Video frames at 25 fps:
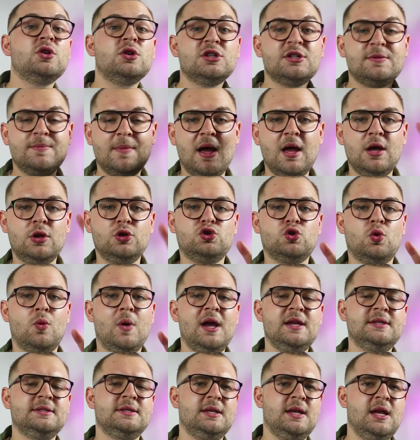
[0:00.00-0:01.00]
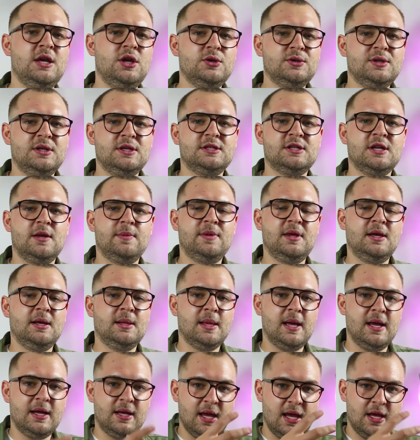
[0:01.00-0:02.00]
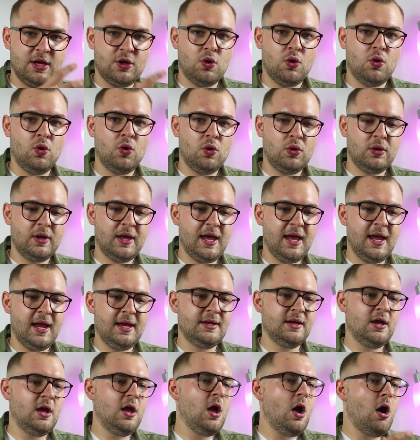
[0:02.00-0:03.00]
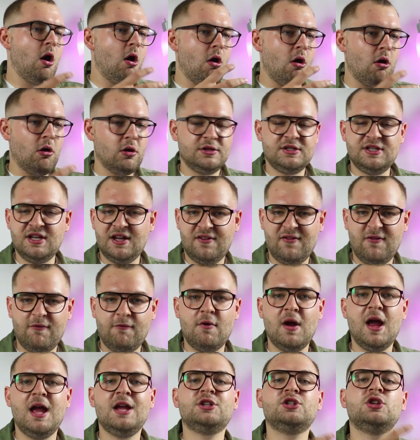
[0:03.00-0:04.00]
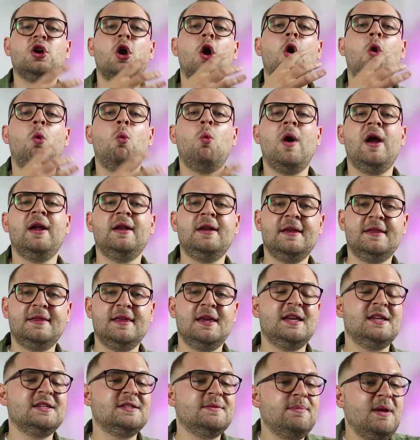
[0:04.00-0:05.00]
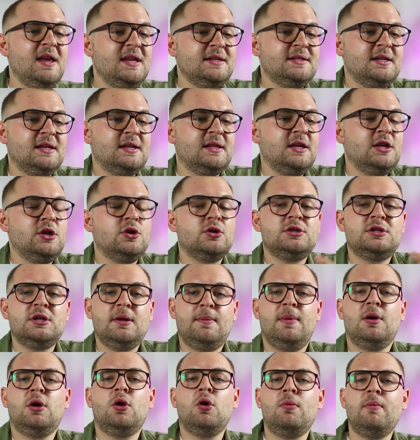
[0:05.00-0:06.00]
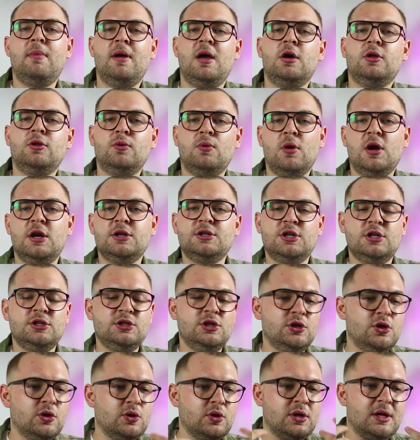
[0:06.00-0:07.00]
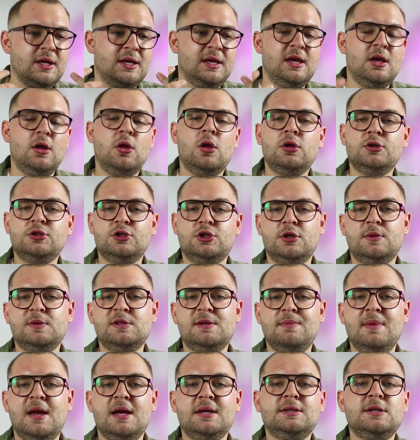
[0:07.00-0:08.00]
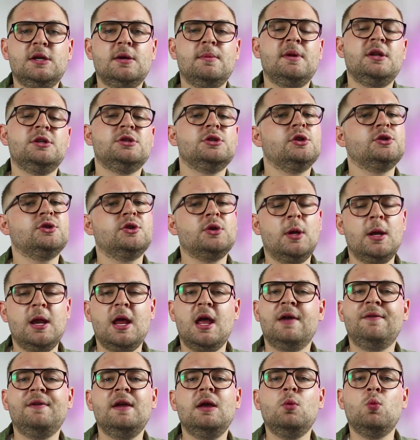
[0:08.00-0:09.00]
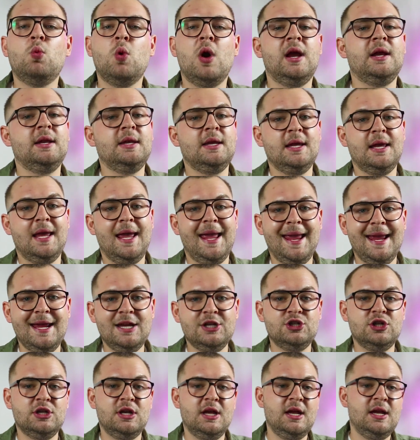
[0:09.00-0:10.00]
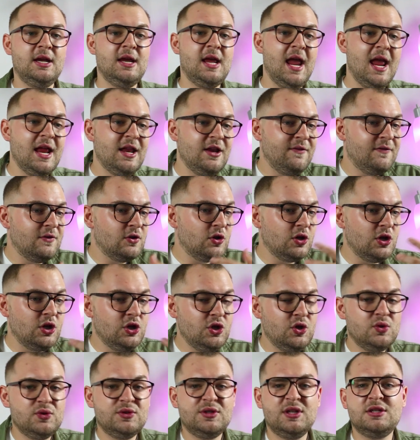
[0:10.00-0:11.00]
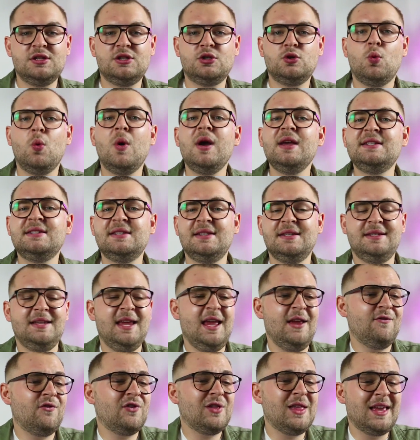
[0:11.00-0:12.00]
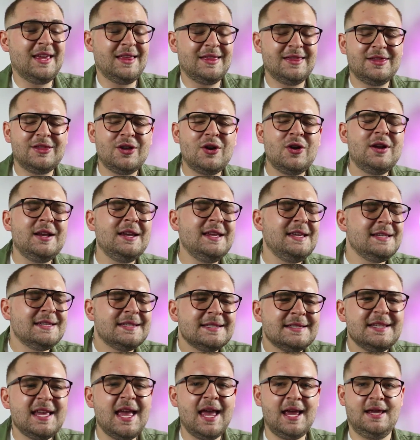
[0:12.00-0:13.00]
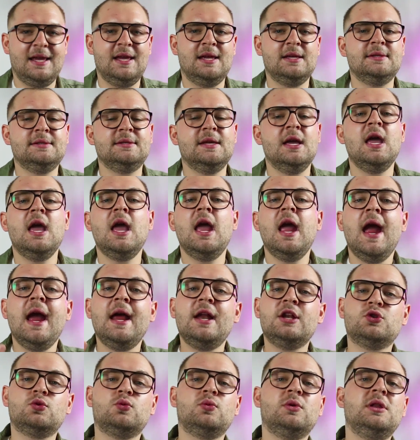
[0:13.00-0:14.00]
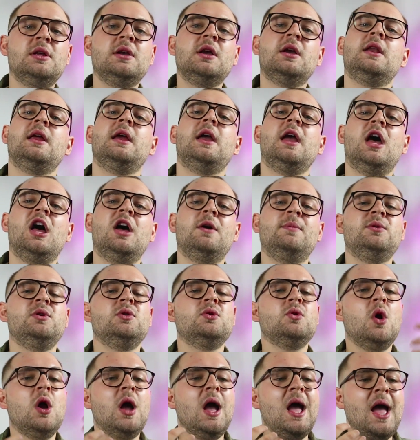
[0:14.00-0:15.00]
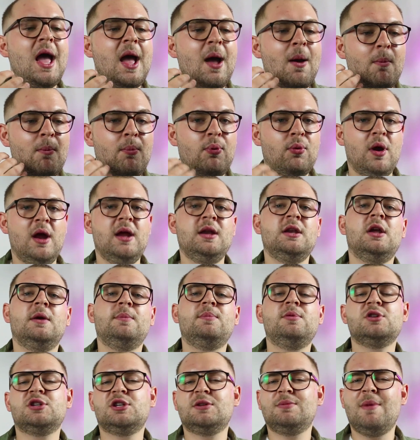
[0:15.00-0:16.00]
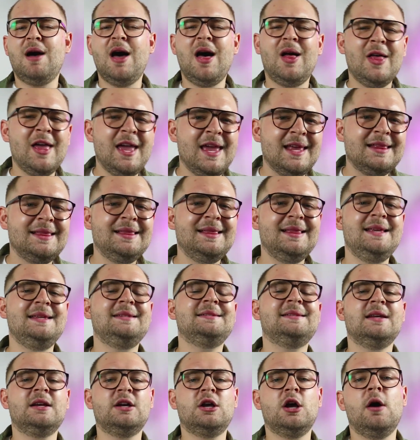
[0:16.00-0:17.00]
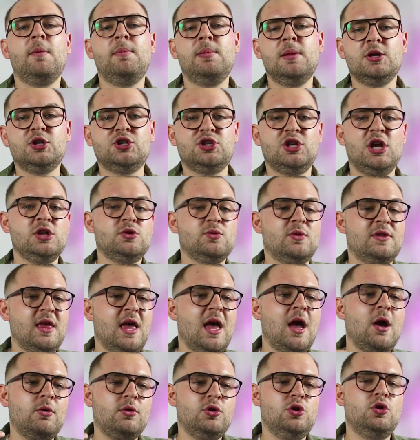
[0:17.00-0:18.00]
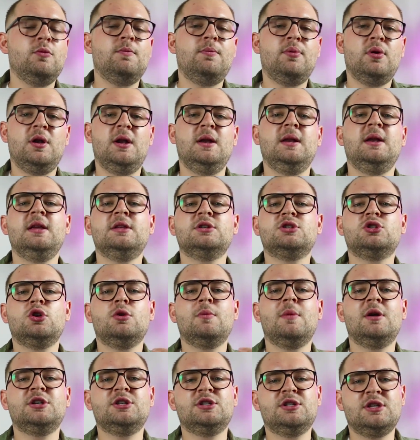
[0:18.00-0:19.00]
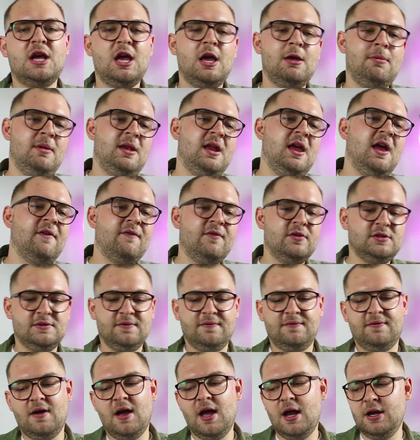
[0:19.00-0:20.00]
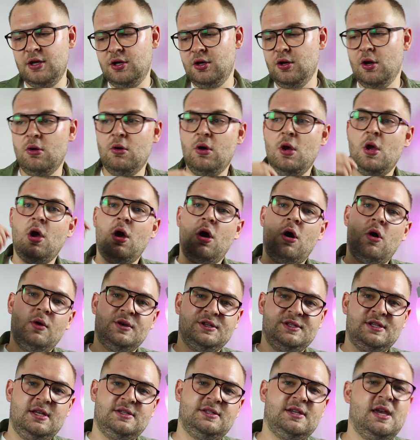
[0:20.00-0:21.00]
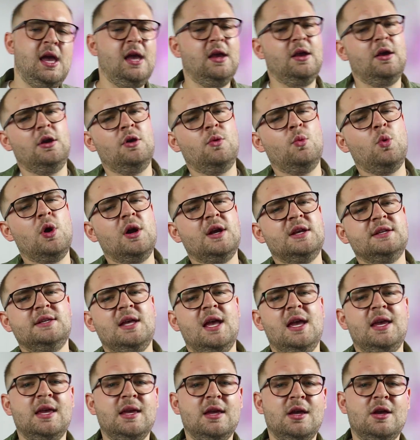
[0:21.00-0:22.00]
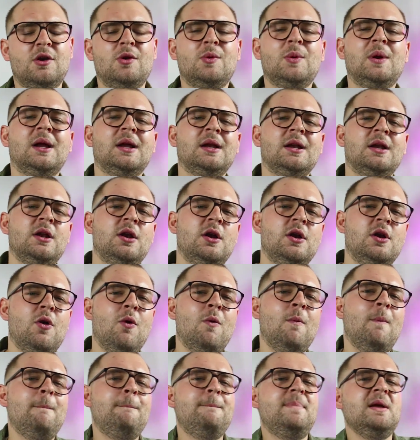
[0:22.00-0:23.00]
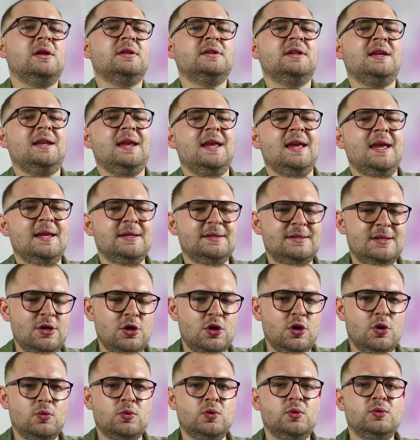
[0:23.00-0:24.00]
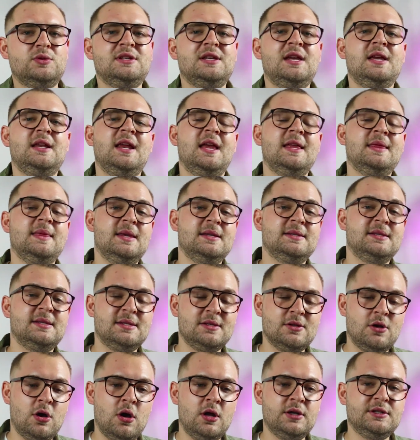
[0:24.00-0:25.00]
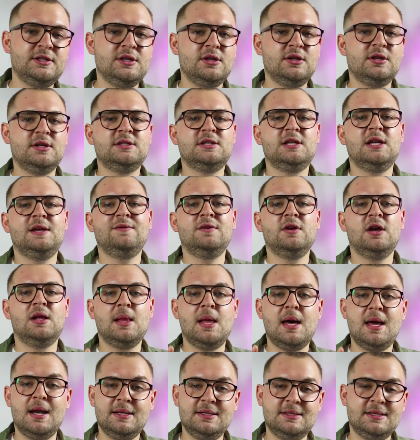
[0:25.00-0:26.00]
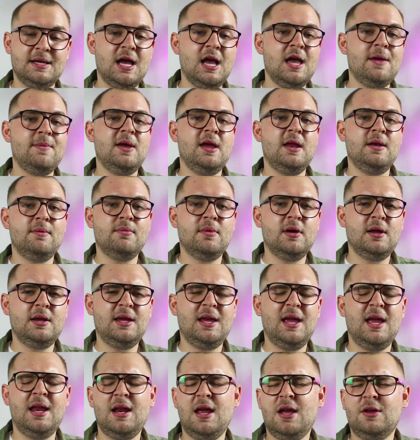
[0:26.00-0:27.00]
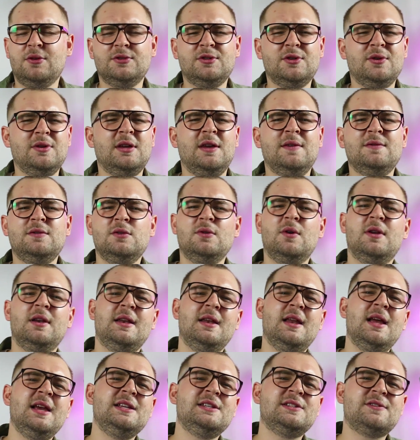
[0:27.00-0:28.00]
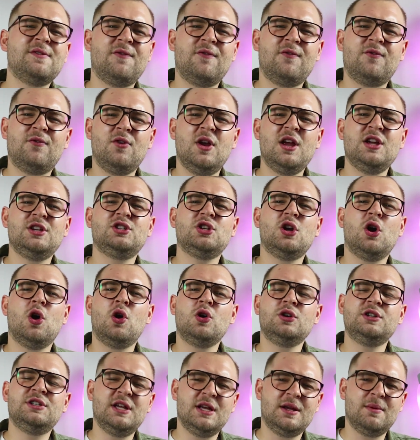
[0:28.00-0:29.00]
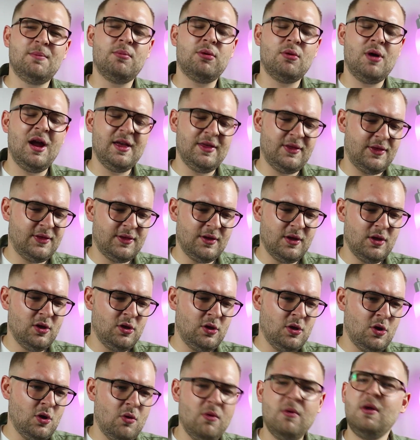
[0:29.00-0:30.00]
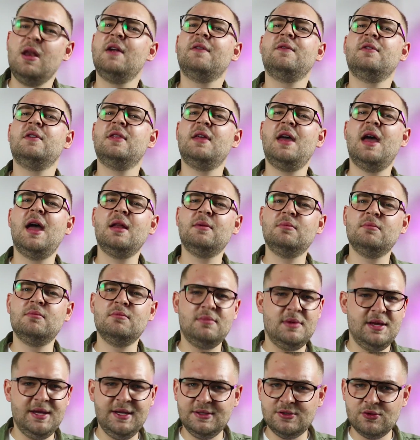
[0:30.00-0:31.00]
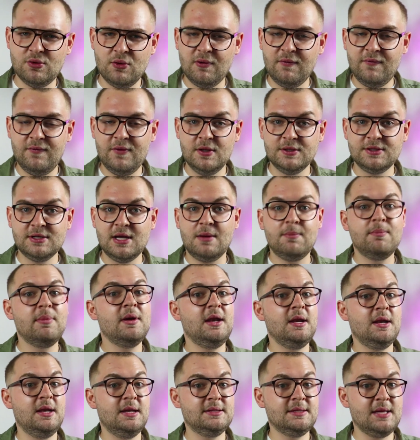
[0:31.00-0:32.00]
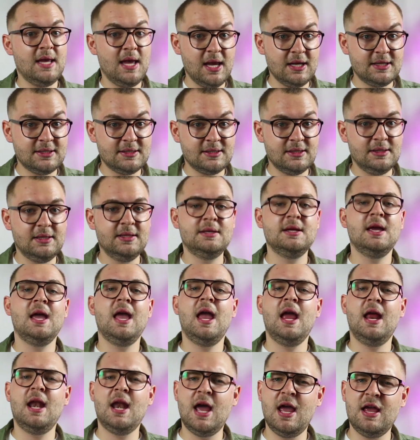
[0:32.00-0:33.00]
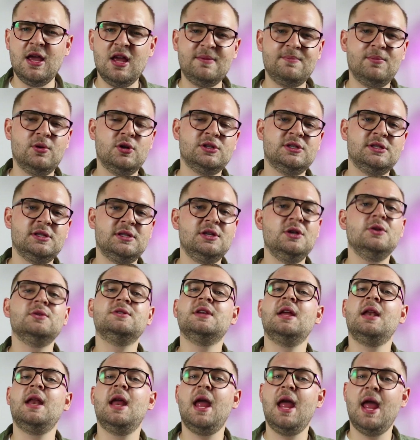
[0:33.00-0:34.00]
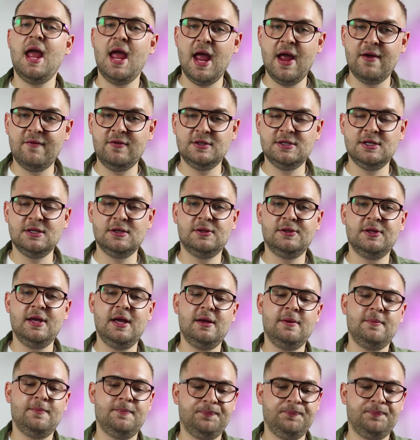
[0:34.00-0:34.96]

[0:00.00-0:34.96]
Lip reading: your smile twice a day using something like a Colgate Arctic Fresh whitening thing. It's basically your typical mouthwash that's, you know, going to kill all germs and bacteria, but it's also going to have a whitening agent in it. And if you're going to use this twice a day for like 30 seconds, it is really going to help you brighten up your smile at least a couple of shades without you putting in so much time and effort to find, you know, oh, is this kit going to work? Is that kit going to work? No. Build it into your routine, and this is honestly going to save you a lot of time and money. And also, it gives you a nice, fresh Arctic breath, whatever that means or feels like, but it is excellent, and I personally use it every single day.